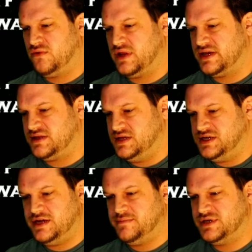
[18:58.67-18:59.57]
for
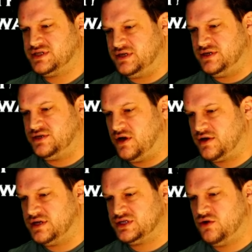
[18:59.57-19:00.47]
the deepest and
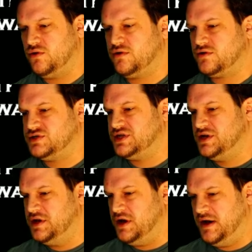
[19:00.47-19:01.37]
darkest corners